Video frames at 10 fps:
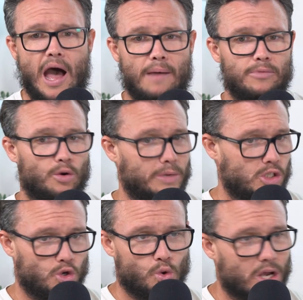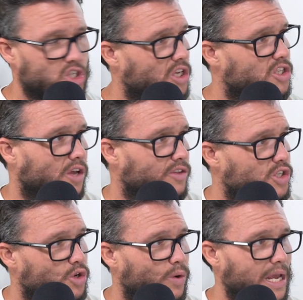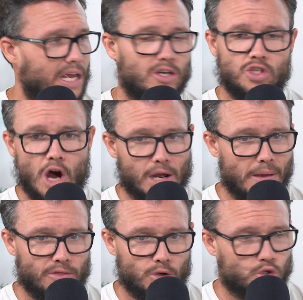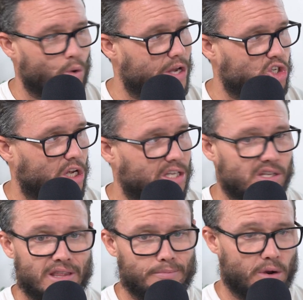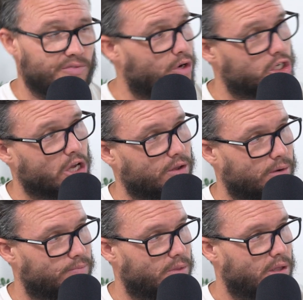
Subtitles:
There'll be 2 questions on the screen, talk about those questions, and then pray for each other.